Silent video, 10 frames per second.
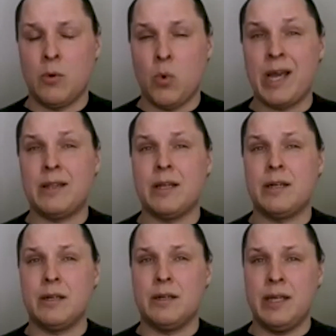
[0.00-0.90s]

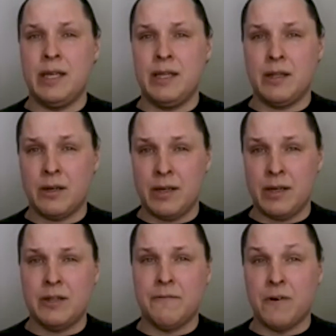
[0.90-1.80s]
weighted in
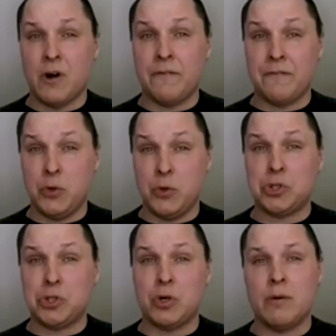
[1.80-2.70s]
the far
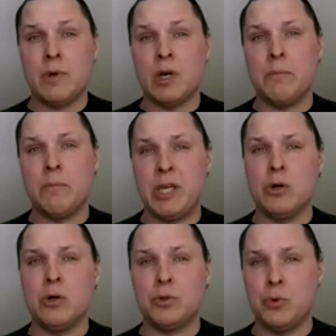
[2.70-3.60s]
future,
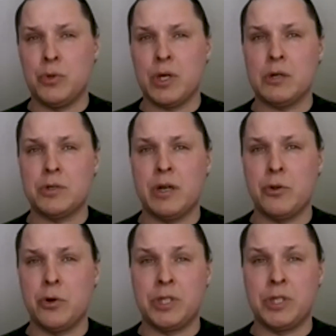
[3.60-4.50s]
beyond
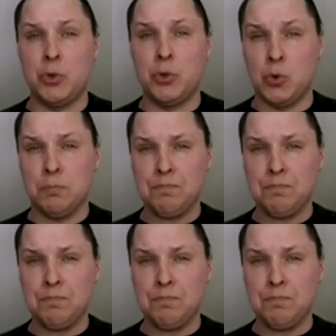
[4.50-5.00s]
2032.